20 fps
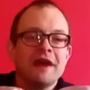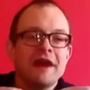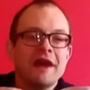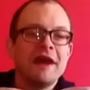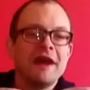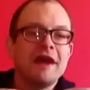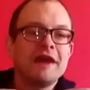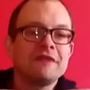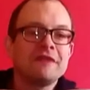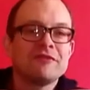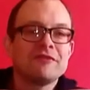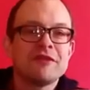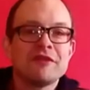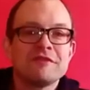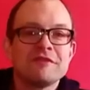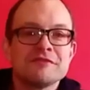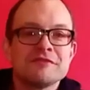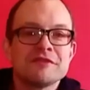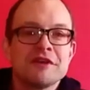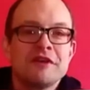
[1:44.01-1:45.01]
And for
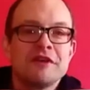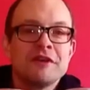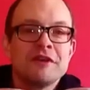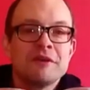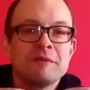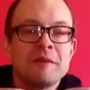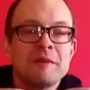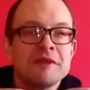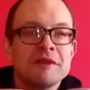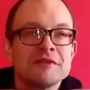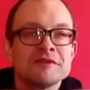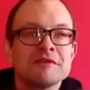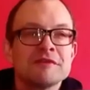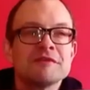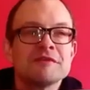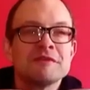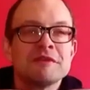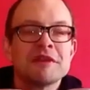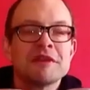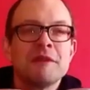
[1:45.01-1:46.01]
those that aren't aware, there's
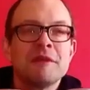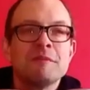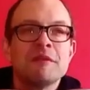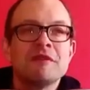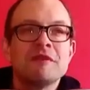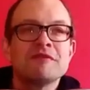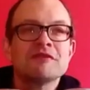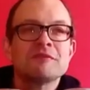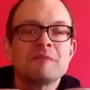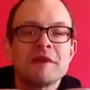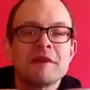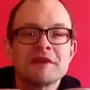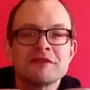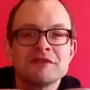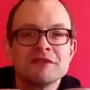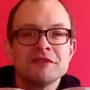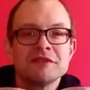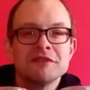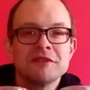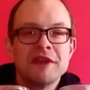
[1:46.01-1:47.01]
also a couple of
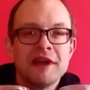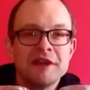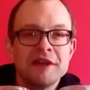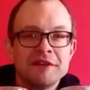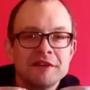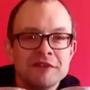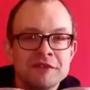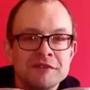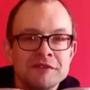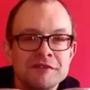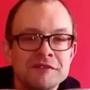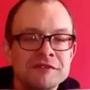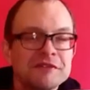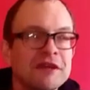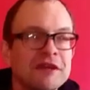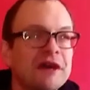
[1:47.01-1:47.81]
special add-ons,